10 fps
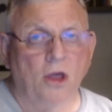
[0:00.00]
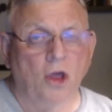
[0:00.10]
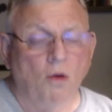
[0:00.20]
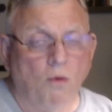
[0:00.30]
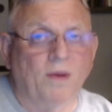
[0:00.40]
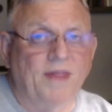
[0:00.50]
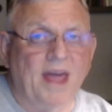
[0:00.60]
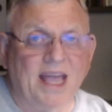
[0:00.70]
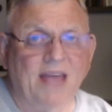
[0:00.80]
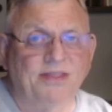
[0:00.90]
Well, when they
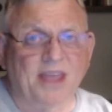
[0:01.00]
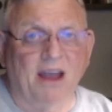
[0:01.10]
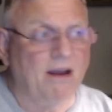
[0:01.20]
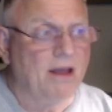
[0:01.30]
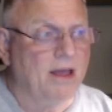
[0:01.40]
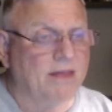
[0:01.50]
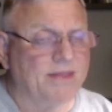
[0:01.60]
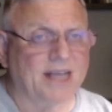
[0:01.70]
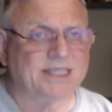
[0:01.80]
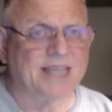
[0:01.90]
get there,
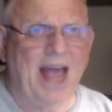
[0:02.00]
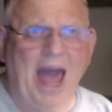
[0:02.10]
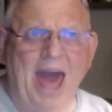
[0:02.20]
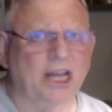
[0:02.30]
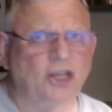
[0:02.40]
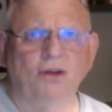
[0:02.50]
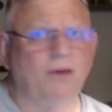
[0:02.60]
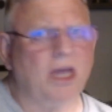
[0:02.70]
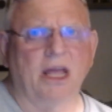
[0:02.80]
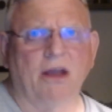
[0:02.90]
they say, "How did you
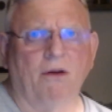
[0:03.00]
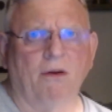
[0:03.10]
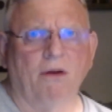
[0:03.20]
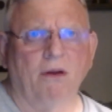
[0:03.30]
get here?